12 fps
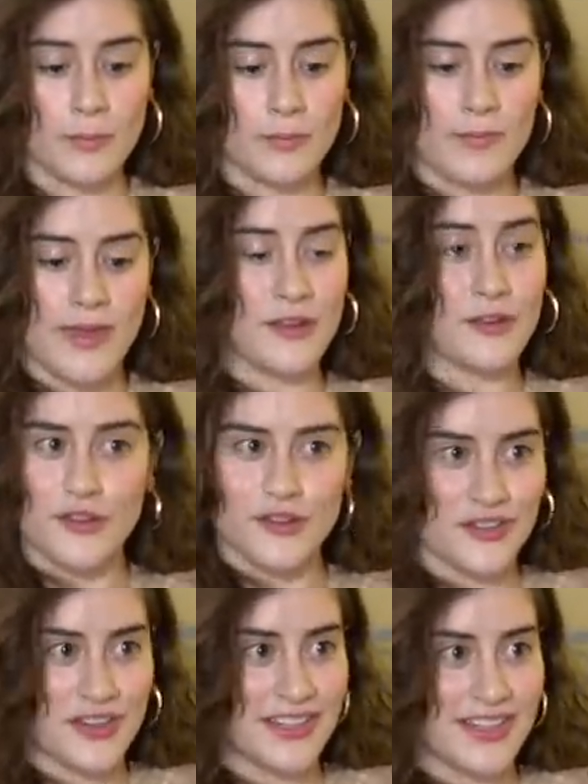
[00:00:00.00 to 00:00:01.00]
or make a
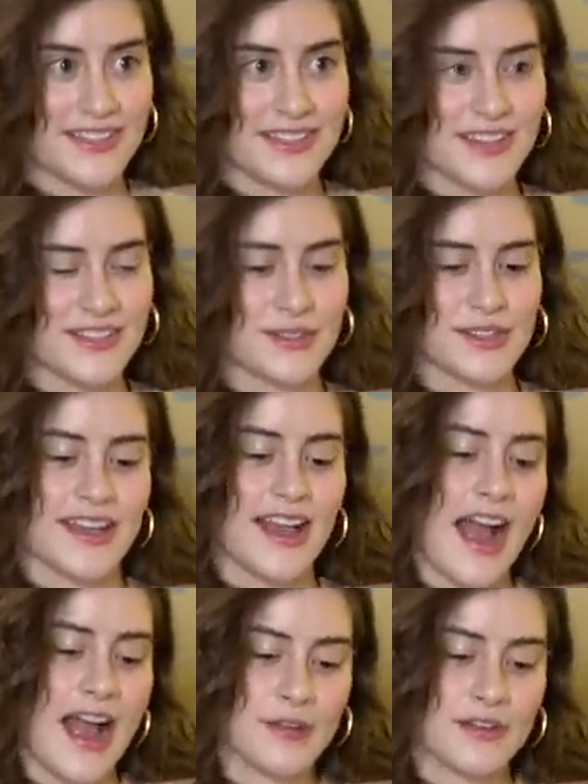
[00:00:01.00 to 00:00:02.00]
grocery list, and so
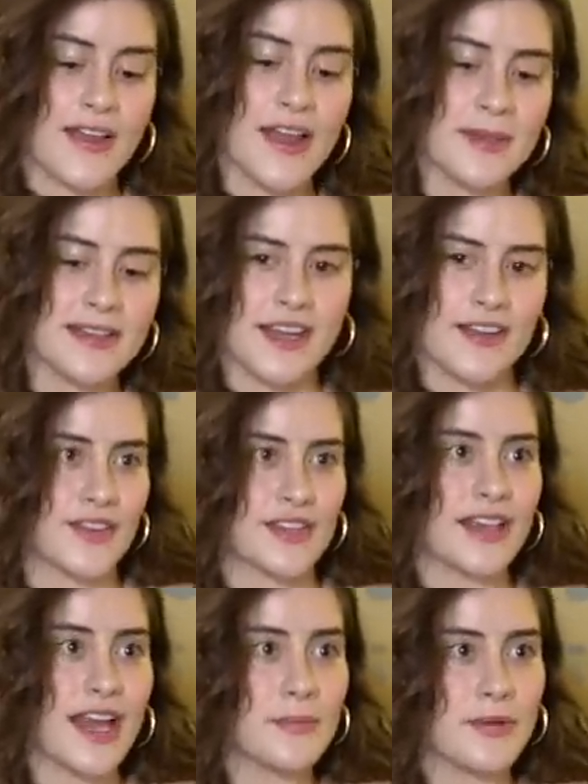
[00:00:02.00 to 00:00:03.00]
like I would find myself at
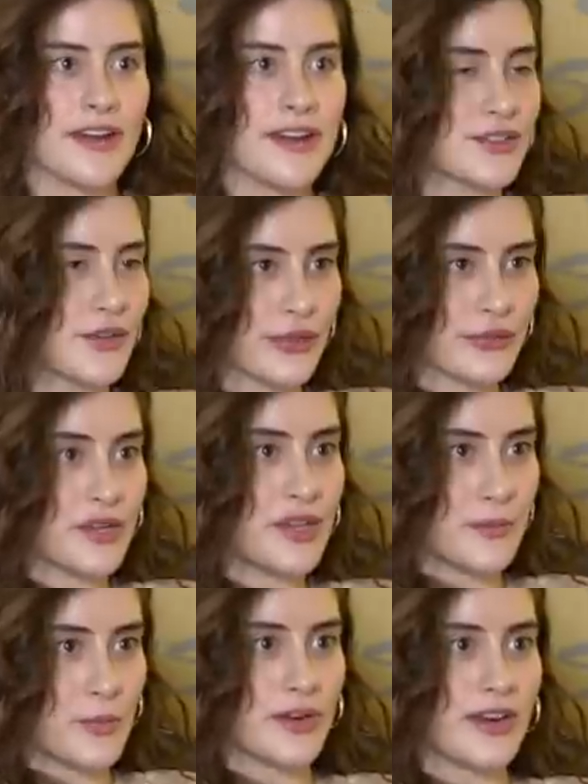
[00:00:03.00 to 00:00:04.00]
the library until three
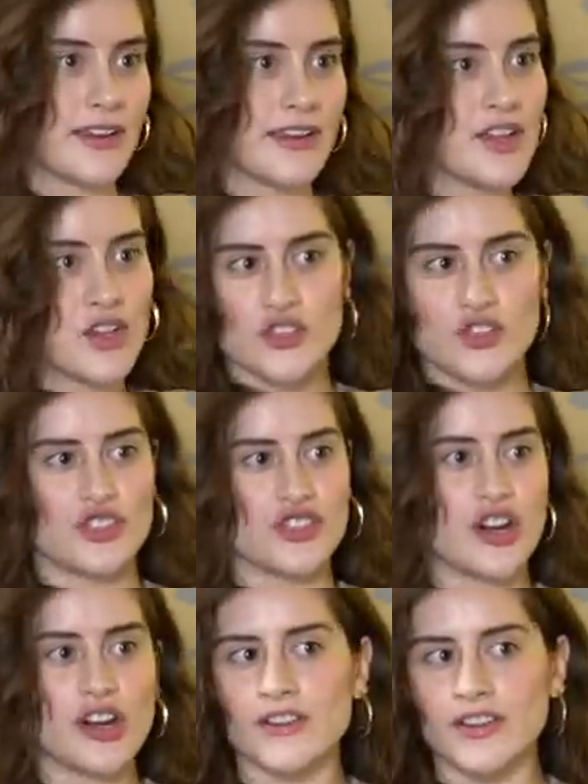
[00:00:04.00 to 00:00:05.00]
in the morning,
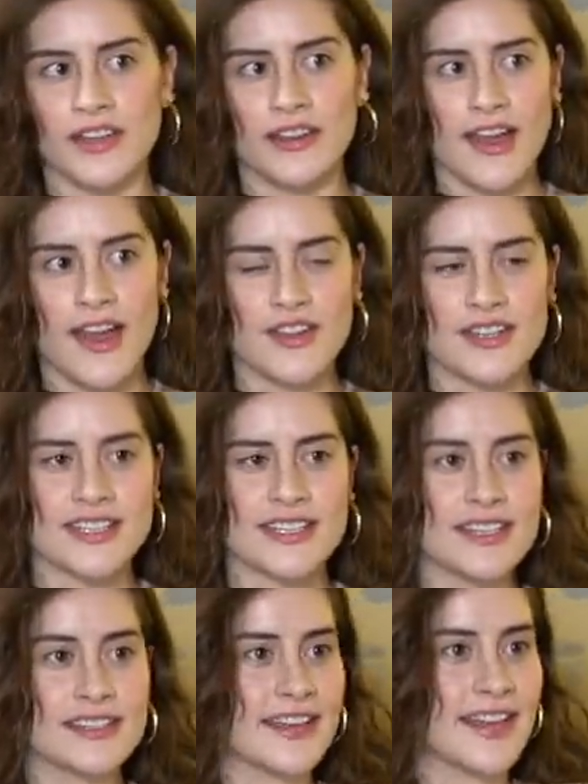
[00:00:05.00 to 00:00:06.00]
starving, having to
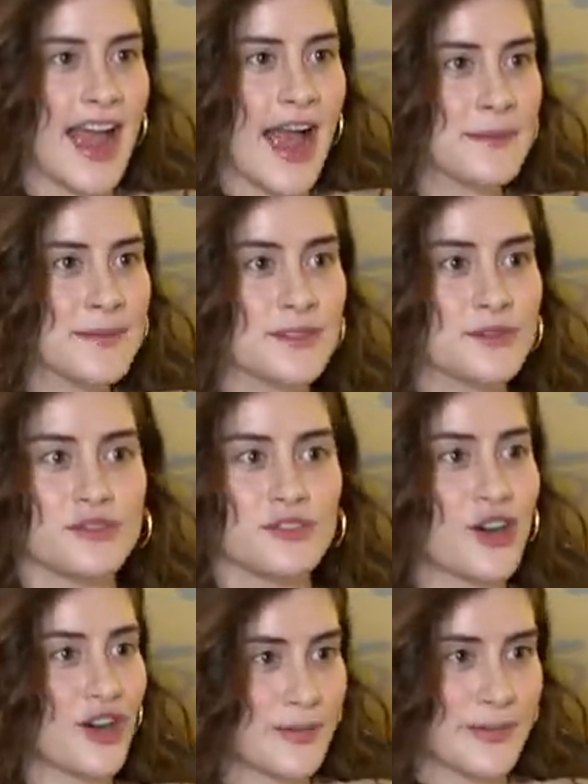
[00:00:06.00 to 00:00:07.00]
eat like
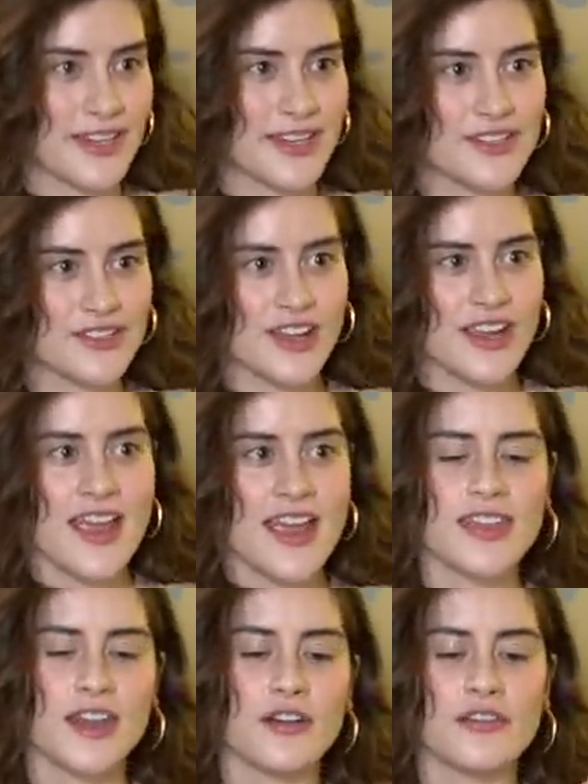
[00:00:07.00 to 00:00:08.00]
absolute garbage,
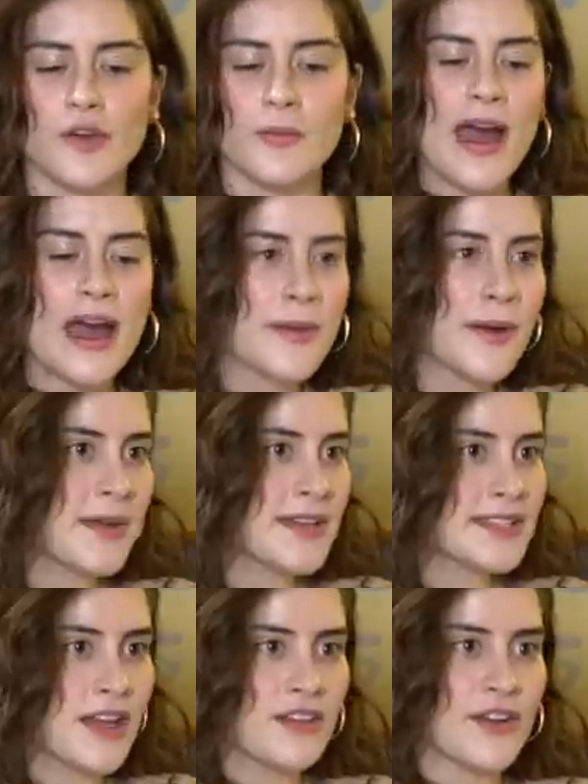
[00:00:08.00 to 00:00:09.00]
and then I would feel bad about
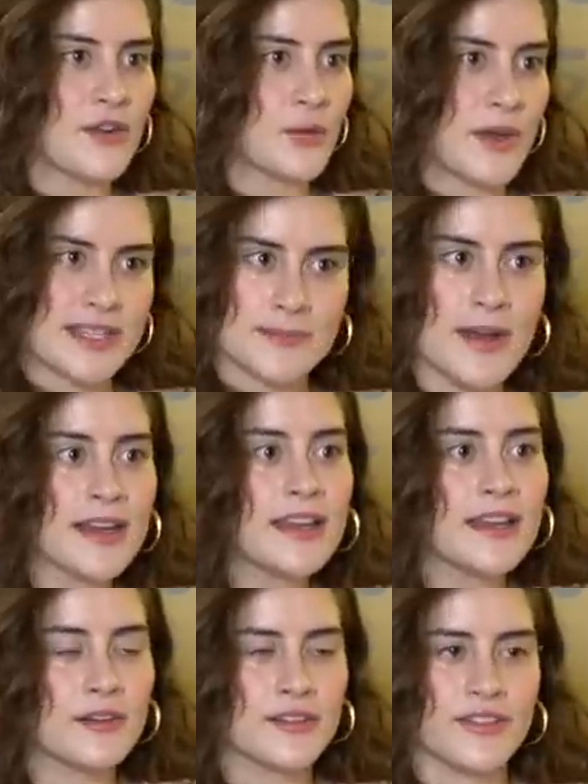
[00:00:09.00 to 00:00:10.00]
myself, I would waste
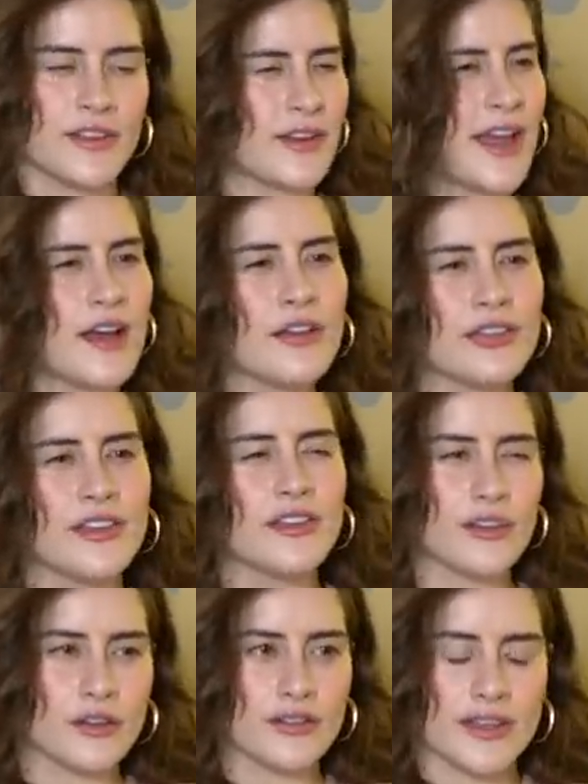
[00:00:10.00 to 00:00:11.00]
money, I would feel unhealthy,
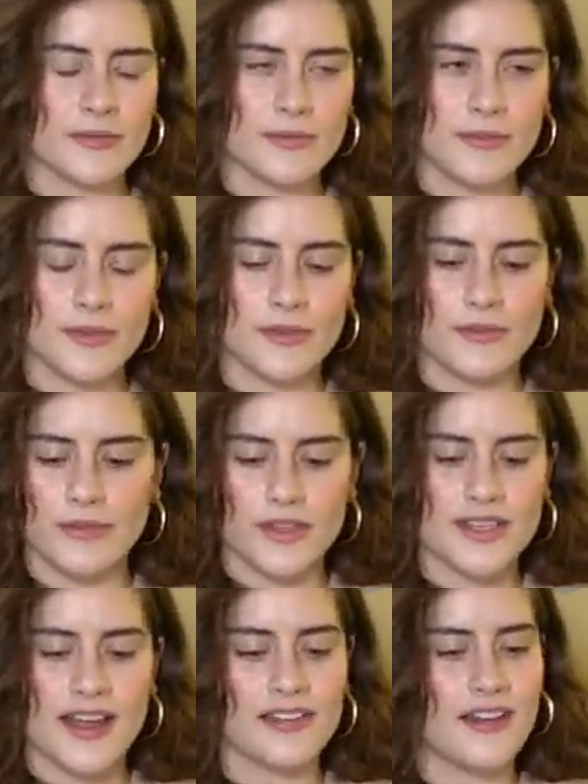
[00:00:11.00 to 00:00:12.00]
you know, like the, the
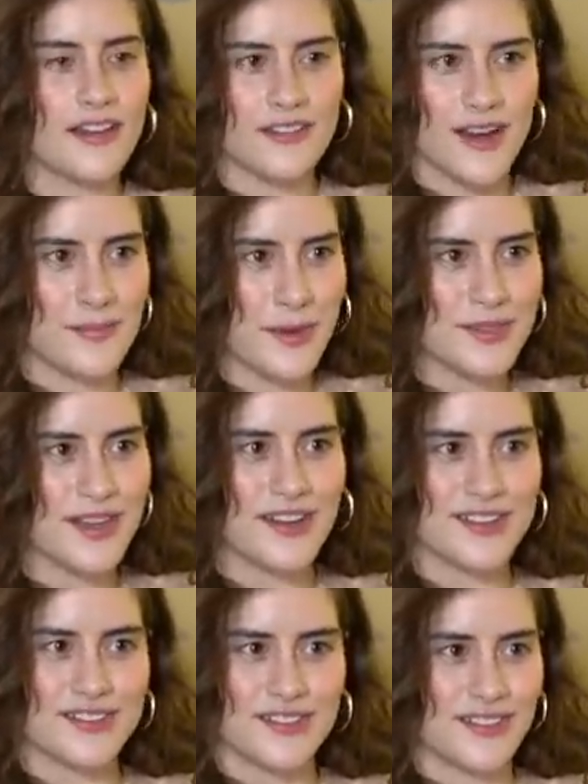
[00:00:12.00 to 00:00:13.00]
dialogue around most
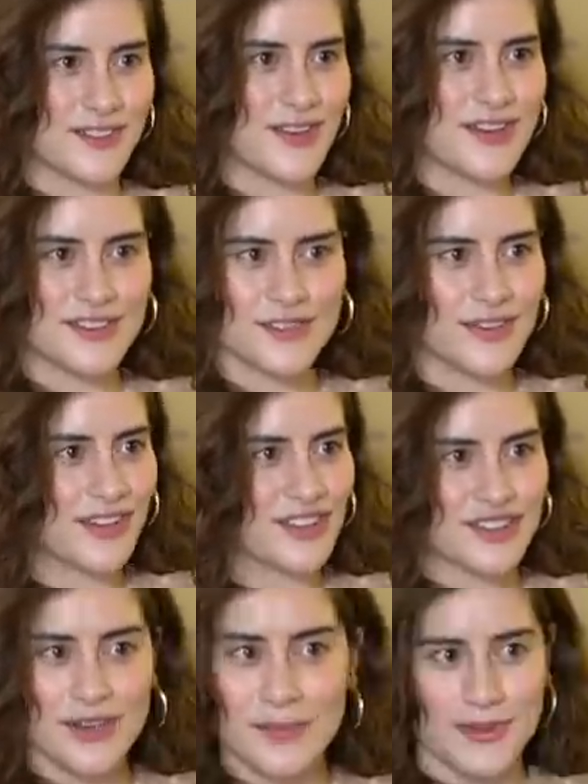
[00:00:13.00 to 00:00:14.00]
college students, right? You just mm-hmm. feel
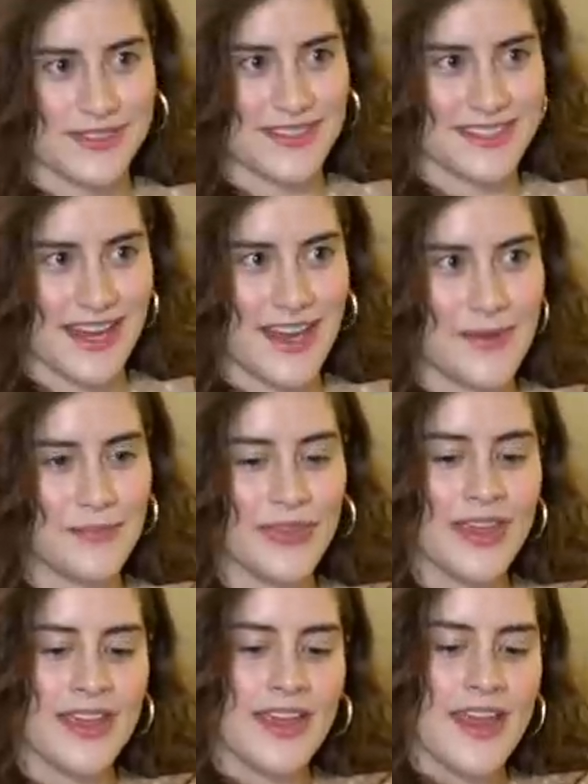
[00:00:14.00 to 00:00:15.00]
like shit most of the time.